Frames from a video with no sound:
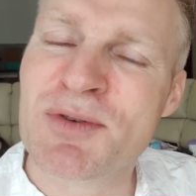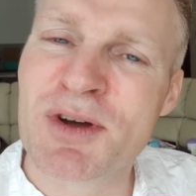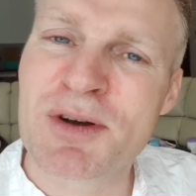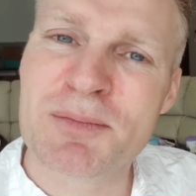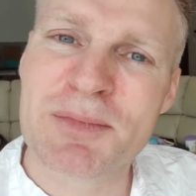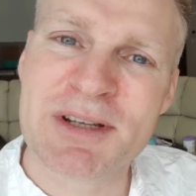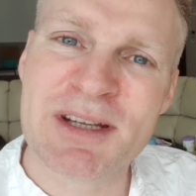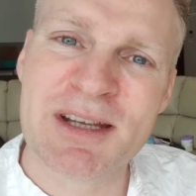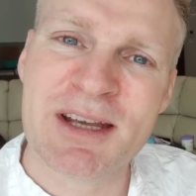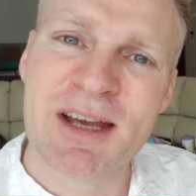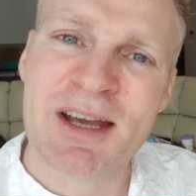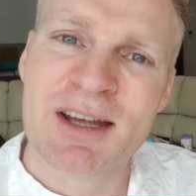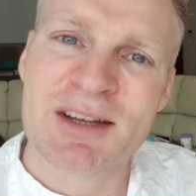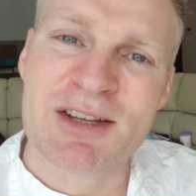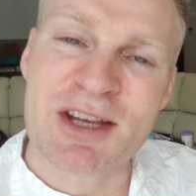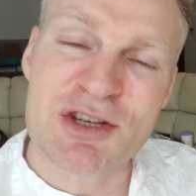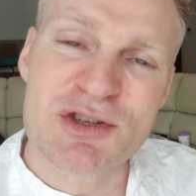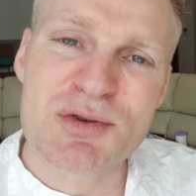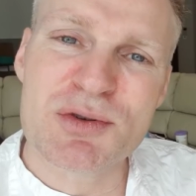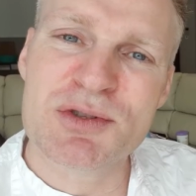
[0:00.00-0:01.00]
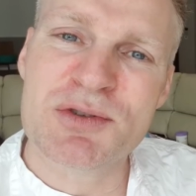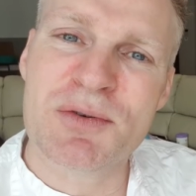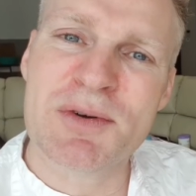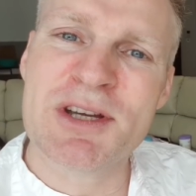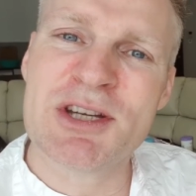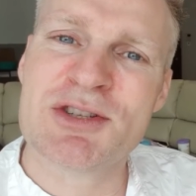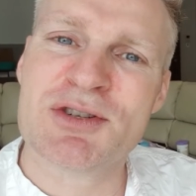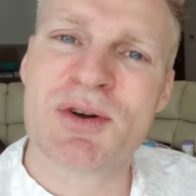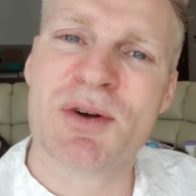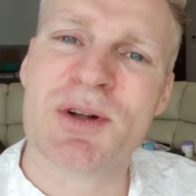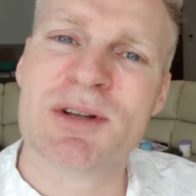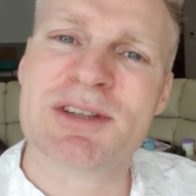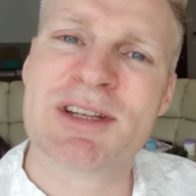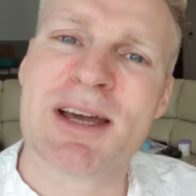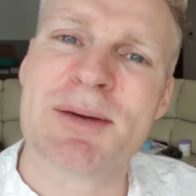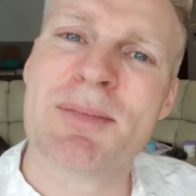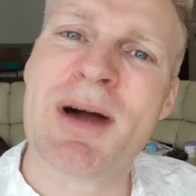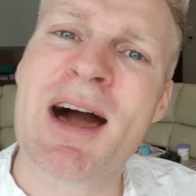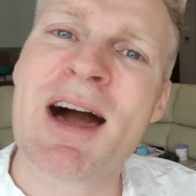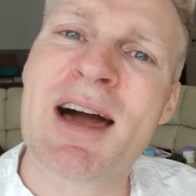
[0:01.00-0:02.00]
Normally, they should reach
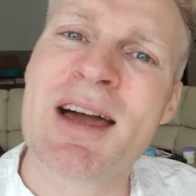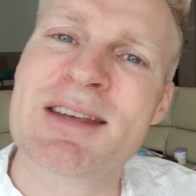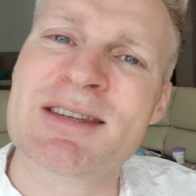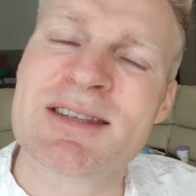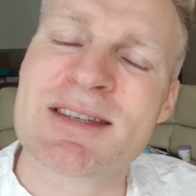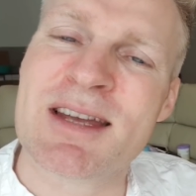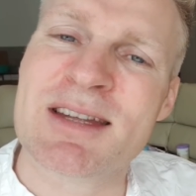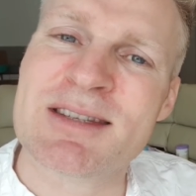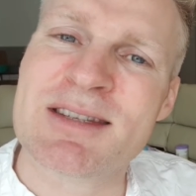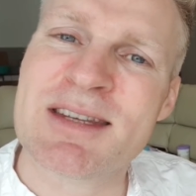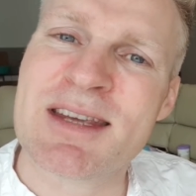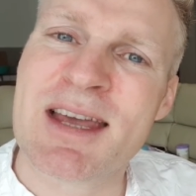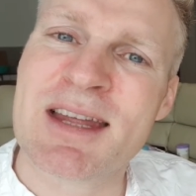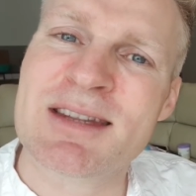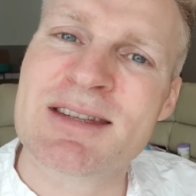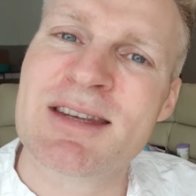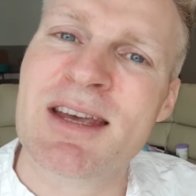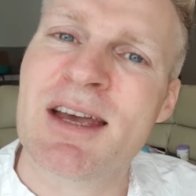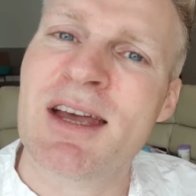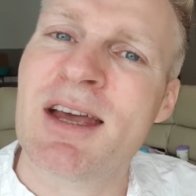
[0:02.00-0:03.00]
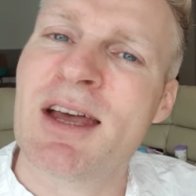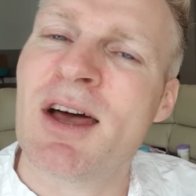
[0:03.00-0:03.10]
all-time highs at the end